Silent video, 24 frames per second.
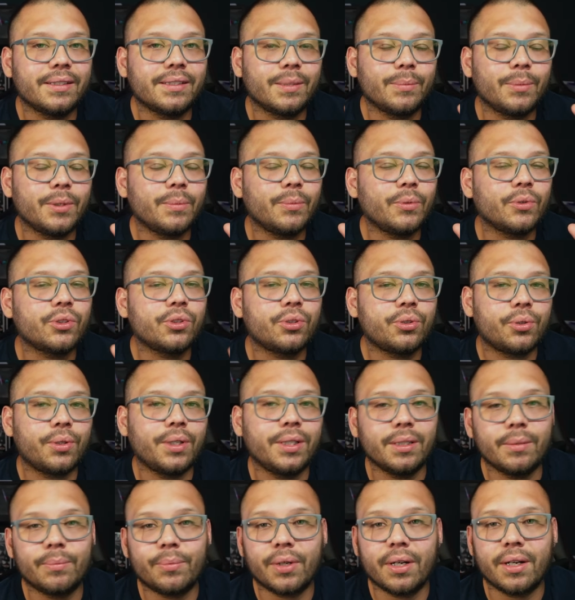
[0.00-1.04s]
some of the most
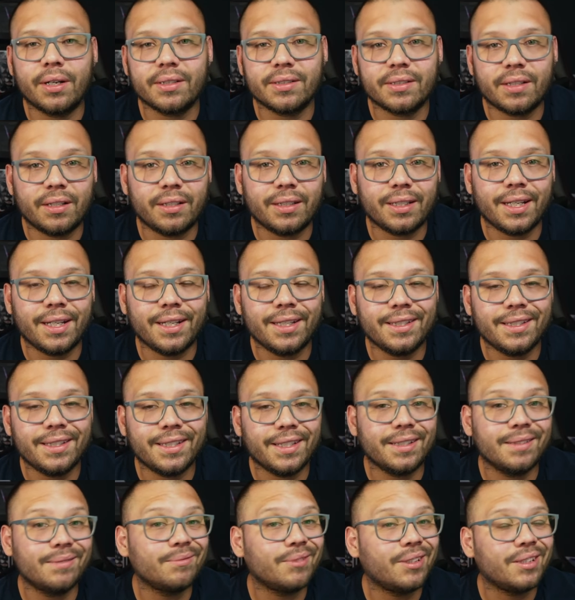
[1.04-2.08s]
trending products online that